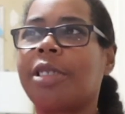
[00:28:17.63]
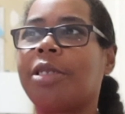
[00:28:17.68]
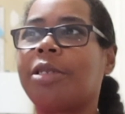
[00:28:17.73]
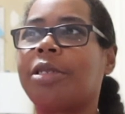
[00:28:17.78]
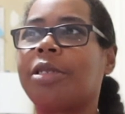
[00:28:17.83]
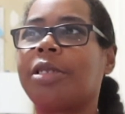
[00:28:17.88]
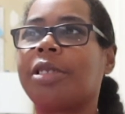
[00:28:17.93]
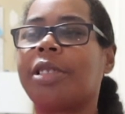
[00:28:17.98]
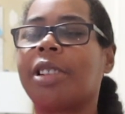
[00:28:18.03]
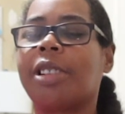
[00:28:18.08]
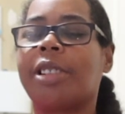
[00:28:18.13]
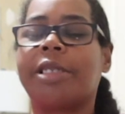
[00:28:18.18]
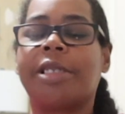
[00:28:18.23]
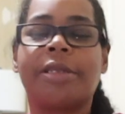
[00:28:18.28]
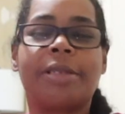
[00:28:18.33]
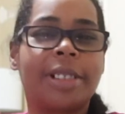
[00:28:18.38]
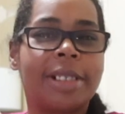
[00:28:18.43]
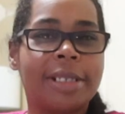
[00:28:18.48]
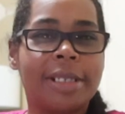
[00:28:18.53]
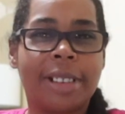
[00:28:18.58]
or other
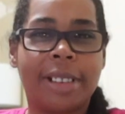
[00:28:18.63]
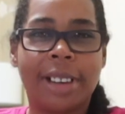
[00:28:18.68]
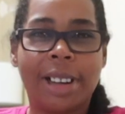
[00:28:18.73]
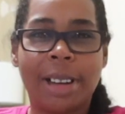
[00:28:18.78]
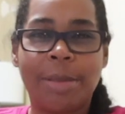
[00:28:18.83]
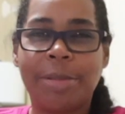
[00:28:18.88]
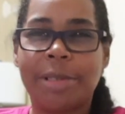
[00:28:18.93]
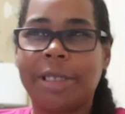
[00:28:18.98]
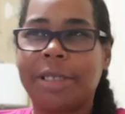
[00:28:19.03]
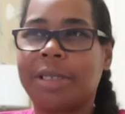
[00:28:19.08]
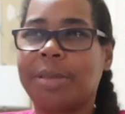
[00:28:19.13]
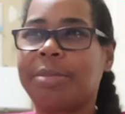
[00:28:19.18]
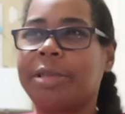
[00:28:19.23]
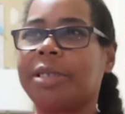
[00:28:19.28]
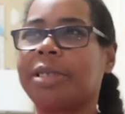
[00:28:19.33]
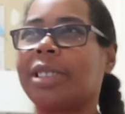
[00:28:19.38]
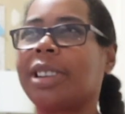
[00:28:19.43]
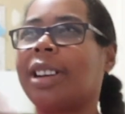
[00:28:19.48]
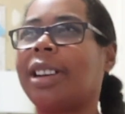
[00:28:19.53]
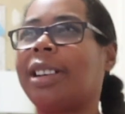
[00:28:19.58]
things could have happened in the
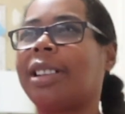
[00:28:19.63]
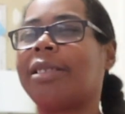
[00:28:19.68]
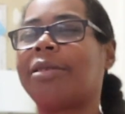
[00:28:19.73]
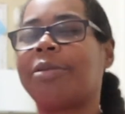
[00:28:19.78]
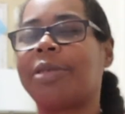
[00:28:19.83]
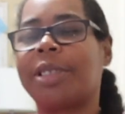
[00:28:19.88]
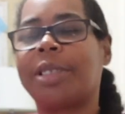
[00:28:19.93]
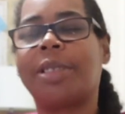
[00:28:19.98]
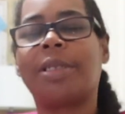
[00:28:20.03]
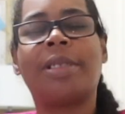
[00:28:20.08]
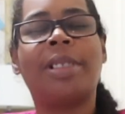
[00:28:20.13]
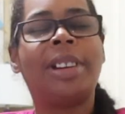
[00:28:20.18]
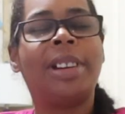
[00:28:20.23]
book. I don't know.